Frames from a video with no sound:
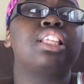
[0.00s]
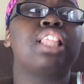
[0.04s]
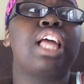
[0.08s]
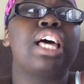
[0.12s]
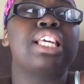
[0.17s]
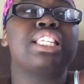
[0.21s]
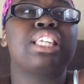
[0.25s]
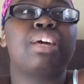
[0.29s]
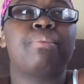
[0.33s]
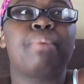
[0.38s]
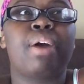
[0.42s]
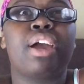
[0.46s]

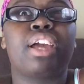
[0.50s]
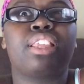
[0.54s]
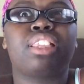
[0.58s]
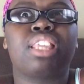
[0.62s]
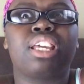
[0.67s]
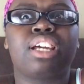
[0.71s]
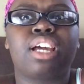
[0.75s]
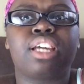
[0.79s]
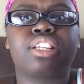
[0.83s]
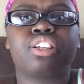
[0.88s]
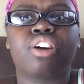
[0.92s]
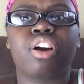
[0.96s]
last time I
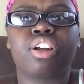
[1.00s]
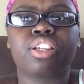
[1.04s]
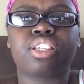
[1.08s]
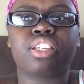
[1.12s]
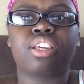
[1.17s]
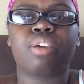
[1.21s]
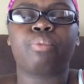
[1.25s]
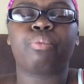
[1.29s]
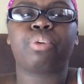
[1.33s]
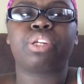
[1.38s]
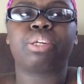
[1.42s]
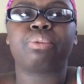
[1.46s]
think I talked to
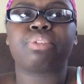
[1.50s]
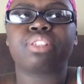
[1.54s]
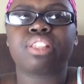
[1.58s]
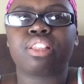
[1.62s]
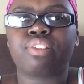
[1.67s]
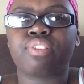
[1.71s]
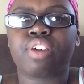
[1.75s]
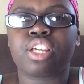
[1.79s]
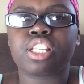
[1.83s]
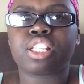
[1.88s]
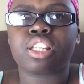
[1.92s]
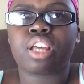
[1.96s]
him, when he was in
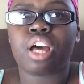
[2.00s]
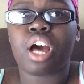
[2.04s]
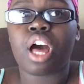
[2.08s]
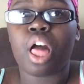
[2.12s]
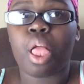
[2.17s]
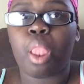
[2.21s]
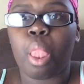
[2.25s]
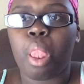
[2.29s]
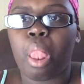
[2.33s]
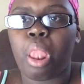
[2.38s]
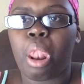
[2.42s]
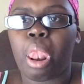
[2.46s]

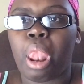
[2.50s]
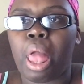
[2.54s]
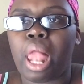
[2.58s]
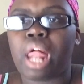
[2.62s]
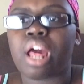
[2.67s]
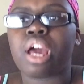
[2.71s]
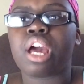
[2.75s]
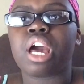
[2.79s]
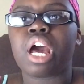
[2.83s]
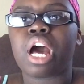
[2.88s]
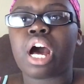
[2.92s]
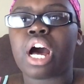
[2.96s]
the
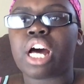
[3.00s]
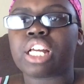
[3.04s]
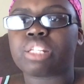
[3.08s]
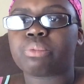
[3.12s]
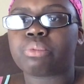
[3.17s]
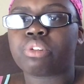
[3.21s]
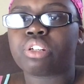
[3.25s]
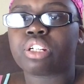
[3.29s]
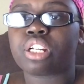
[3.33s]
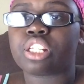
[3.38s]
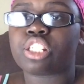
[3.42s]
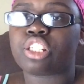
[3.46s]

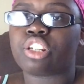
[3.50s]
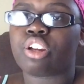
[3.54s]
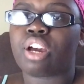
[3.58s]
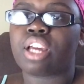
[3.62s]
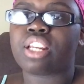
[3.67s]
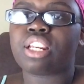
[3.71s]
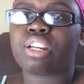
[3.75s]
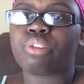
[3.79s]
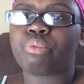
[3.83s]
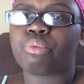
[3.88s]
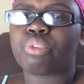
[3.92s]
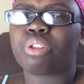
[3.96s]
hospital, because, you know, I
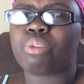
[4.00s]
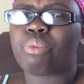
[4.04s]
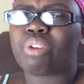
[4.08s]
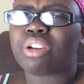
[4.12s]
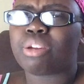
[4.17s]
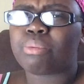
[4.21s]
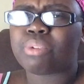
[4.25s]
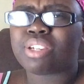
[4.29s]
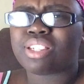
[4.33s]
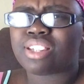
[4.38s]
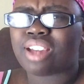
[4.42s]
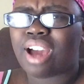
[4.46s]
didn't really want
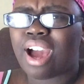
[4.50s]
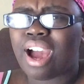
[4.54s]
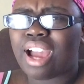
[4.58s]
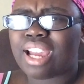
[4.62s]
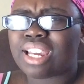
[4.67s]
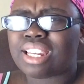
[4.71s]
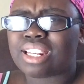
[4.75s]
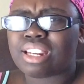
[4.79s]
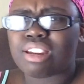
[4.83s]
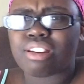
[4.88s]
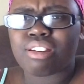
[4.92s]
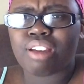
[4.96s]
him to die
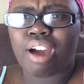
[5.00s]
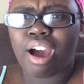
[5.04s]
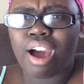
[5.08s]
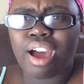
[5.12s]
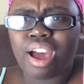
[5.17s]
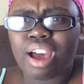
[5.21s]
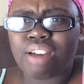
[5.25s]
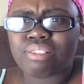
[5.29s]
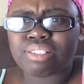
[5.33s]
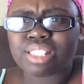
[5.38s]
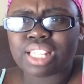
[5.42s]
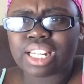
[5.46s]
and not
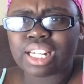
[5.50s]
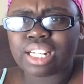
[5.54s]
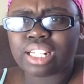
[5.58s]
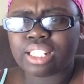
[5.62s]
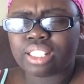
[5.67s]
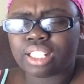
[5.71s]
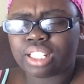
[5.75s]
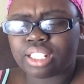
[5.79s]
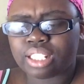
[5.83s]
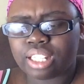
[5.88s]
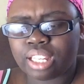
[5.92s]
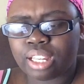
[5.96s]
have said
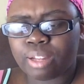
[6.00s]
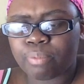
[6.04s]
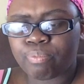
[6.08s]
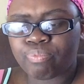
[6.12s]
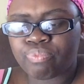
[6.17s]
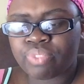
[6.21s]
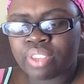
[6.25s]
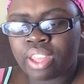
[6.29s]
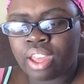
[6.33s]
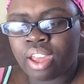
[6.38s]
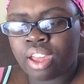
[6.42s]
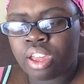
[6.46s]
anything to
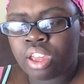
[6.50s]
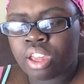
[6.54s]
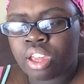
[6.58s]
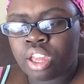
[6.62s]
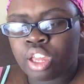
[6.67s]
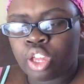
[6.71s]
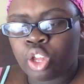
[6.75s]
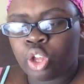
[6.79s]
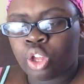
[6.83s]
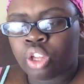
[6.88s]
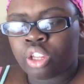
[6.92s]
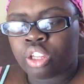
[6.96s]
him.
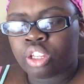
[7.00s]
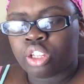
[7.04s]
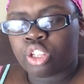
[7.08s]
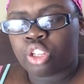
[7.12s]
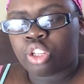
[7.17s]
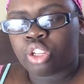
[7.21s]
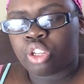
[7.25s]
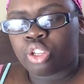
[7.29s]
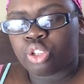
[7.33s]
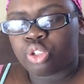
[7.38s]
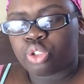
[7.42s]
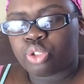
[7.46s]

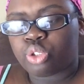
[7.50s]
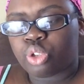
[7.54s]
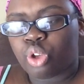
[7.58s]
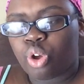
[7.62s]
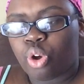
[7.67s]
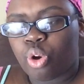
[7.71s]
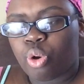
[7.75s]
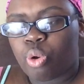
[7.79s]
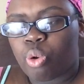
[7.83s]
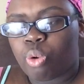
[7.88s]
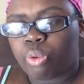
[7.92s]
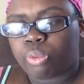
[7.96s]

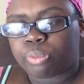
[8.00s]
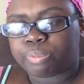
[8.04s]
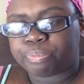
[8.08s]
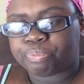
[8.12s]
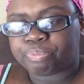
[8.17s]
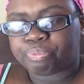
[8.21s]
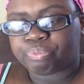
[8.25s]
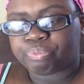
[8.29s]
So